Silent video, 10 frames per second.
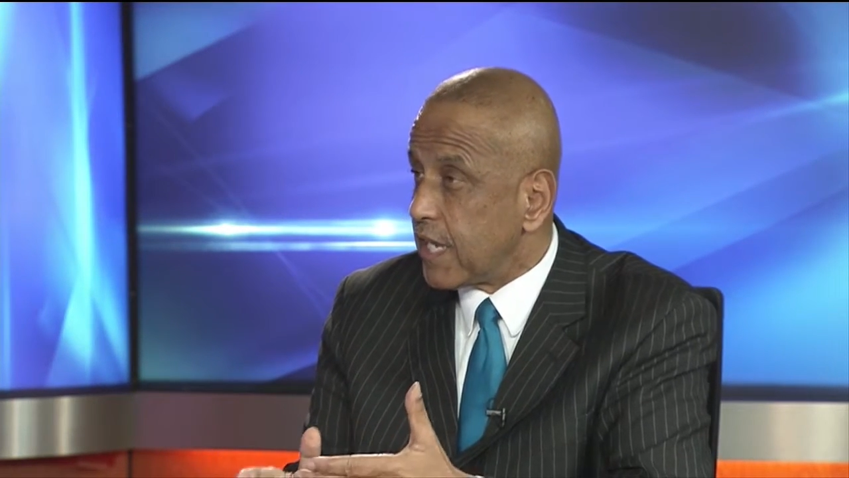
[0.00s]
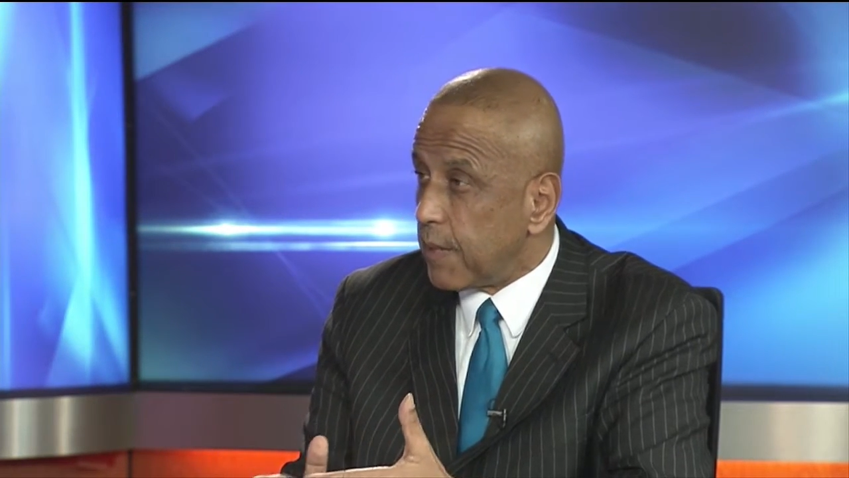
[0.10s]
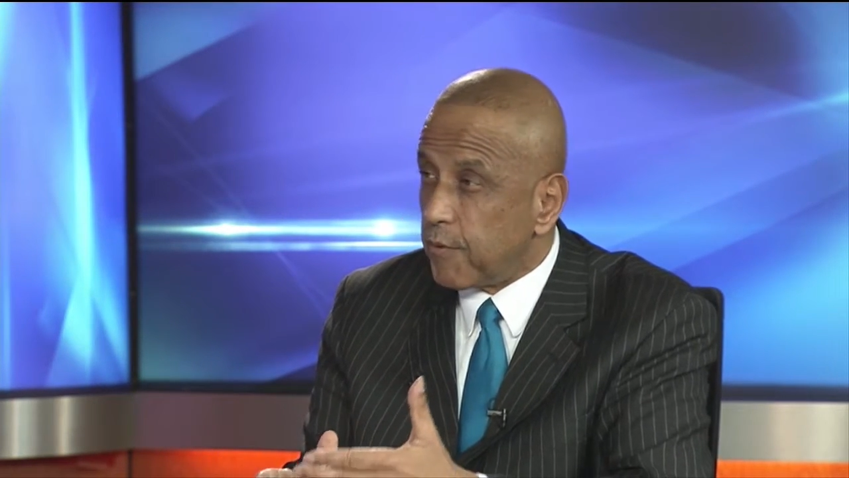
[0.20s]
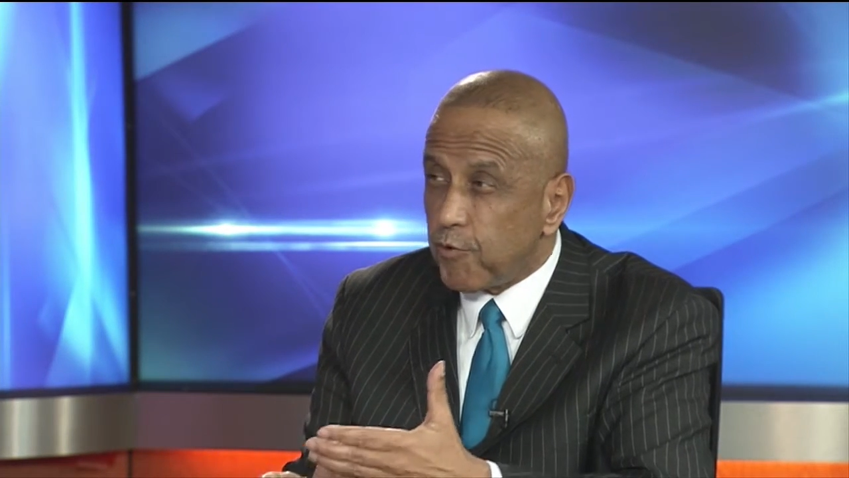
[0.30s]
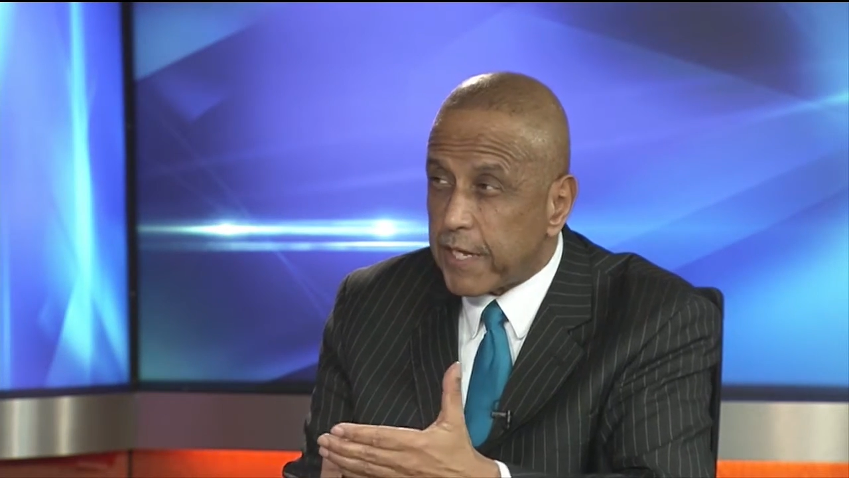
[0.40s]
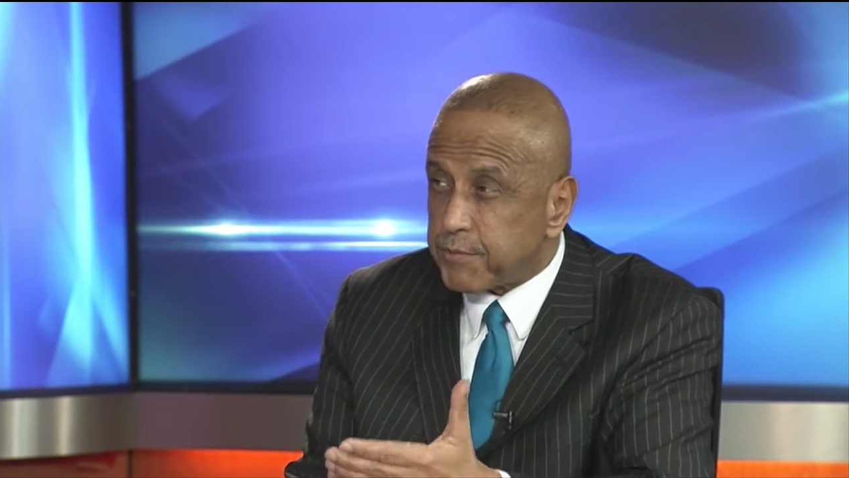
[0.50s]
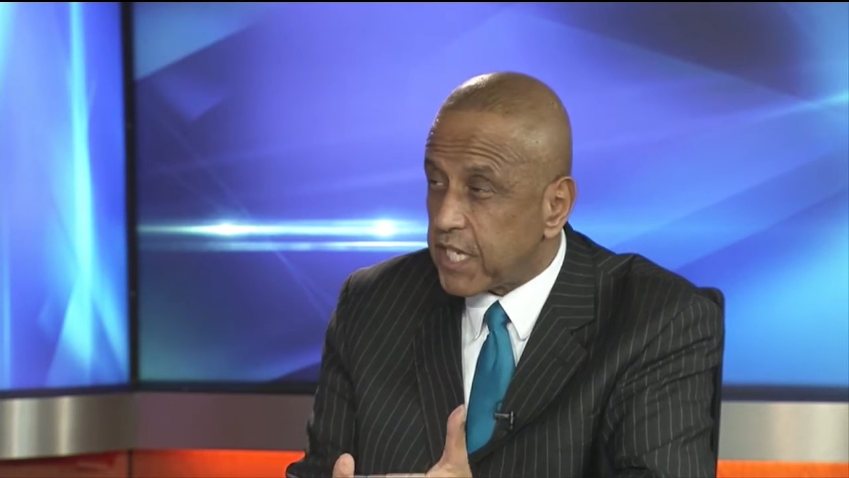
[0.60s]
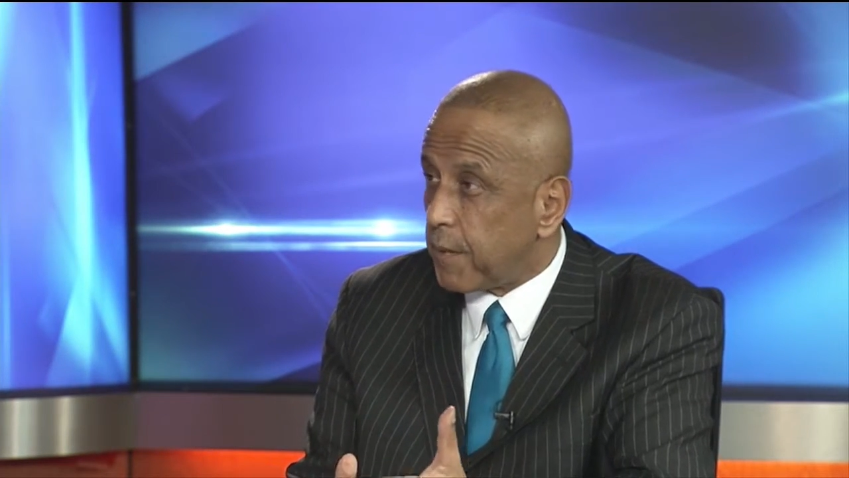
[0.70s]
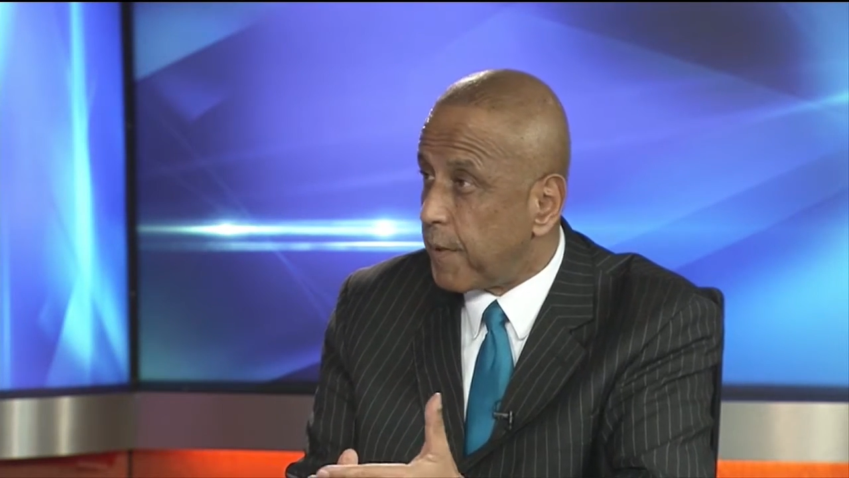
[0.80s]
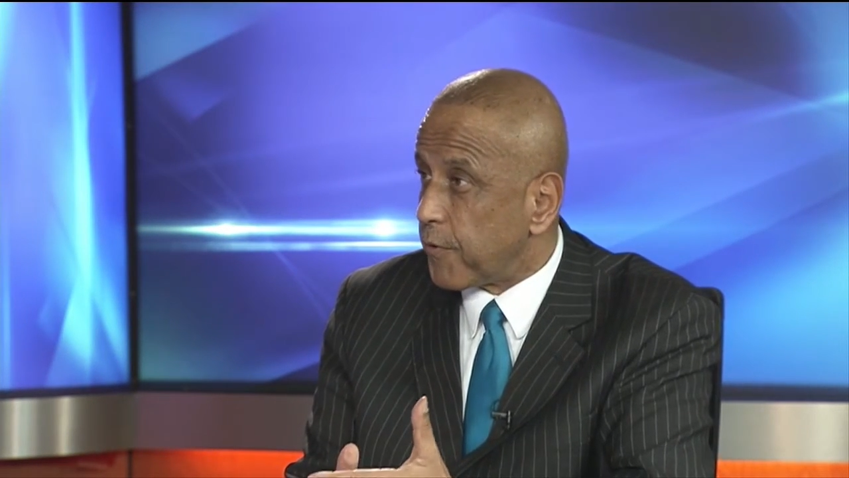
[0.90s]
he'd be really
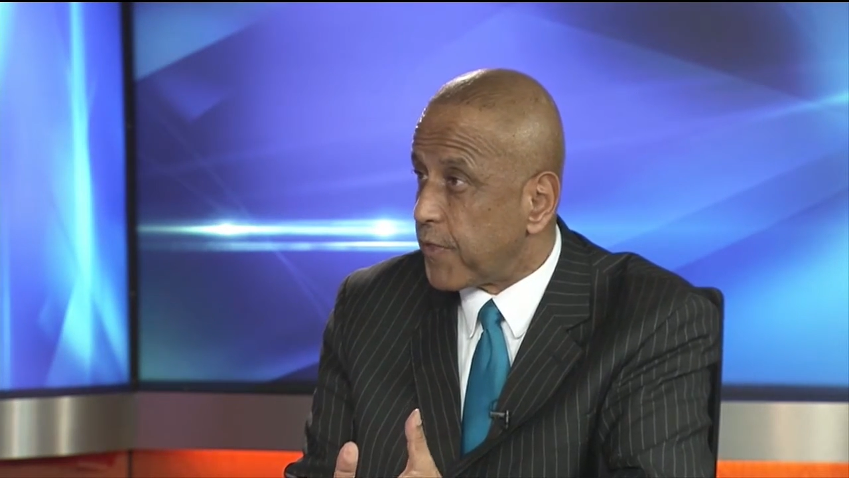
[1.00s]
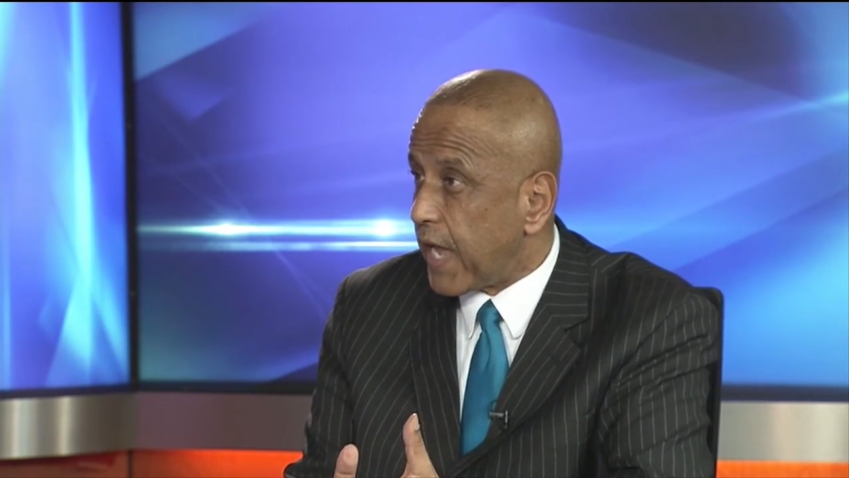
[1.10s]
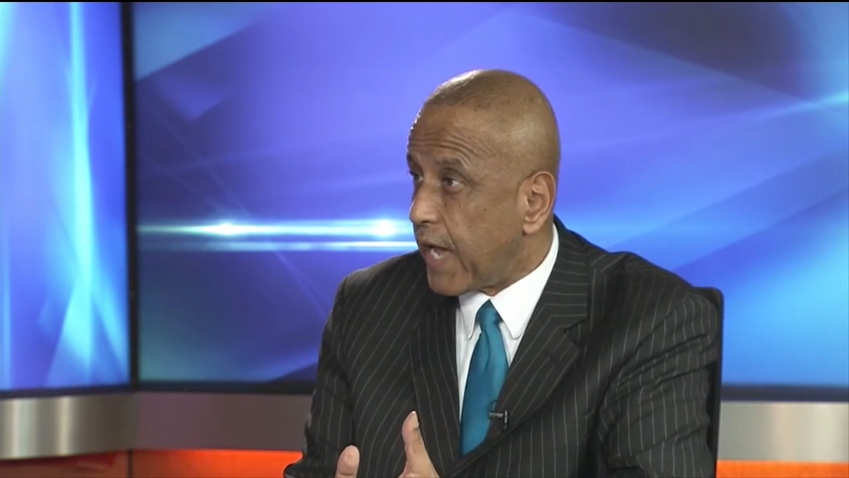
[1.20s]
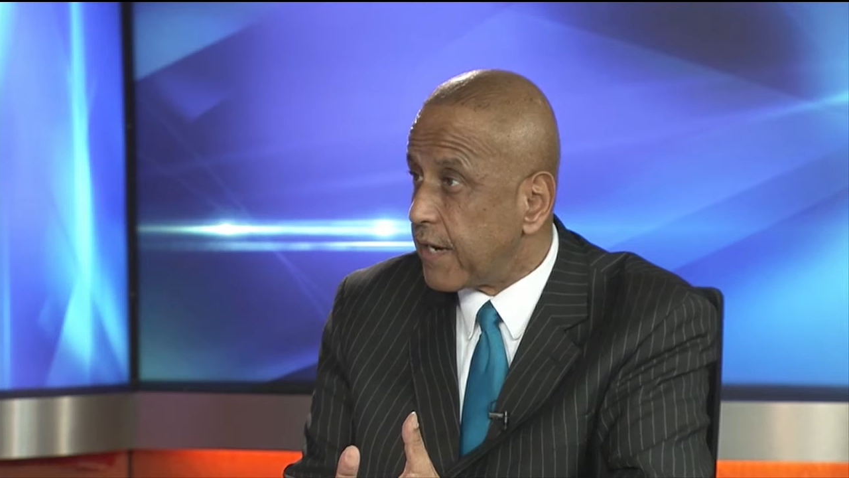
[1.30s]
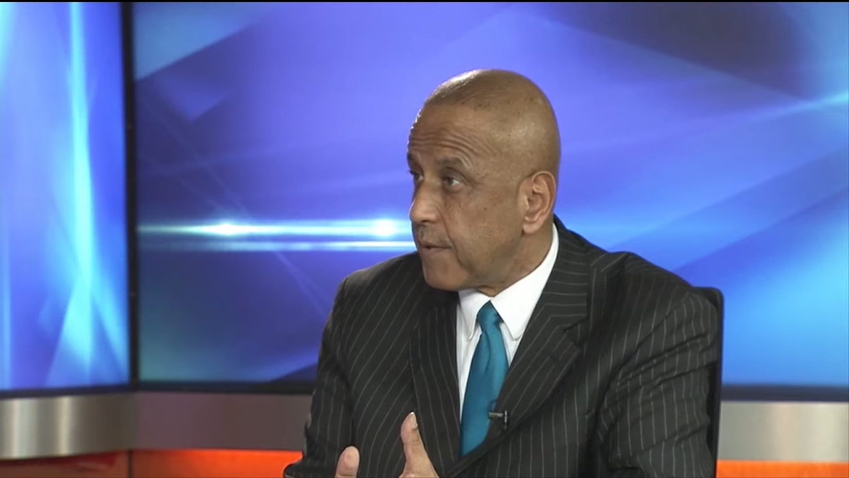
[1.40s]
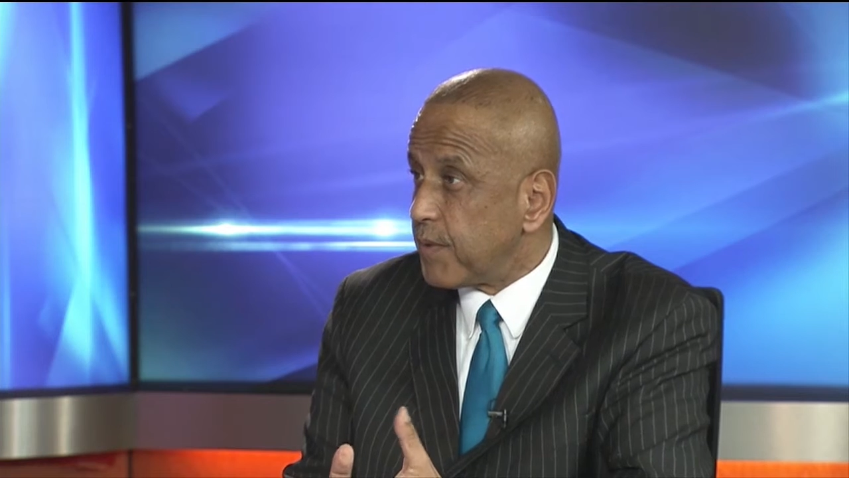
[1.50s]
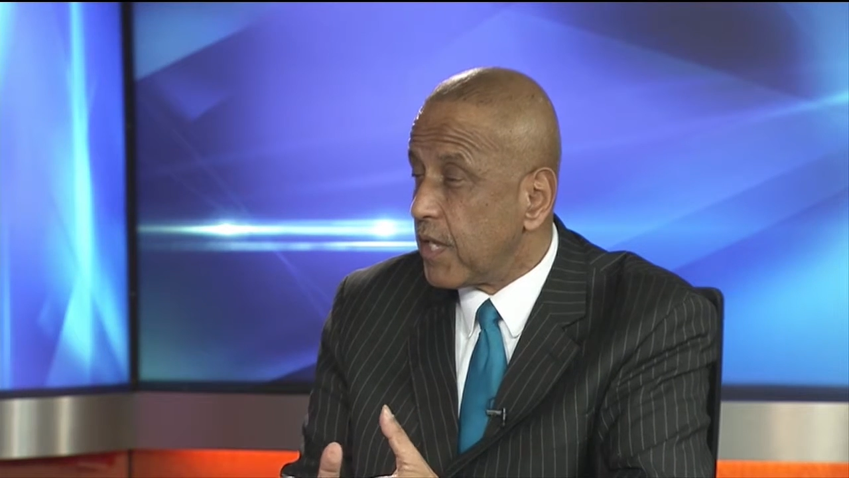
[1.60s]
upset about that.